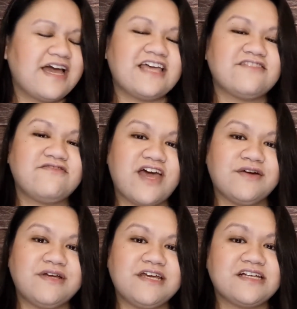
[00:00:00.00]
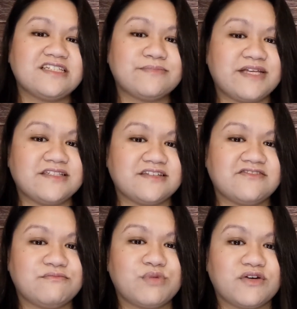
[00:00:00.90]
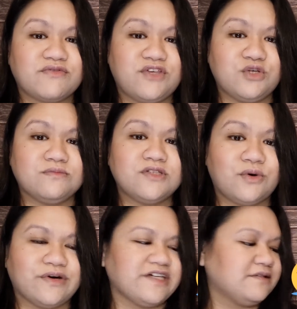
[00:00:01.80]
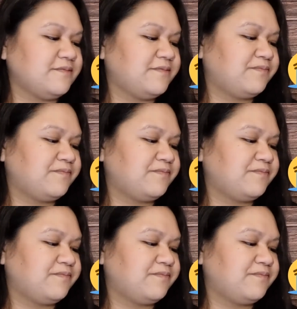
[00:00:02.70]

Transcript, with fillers: and very expensive perfumed oil.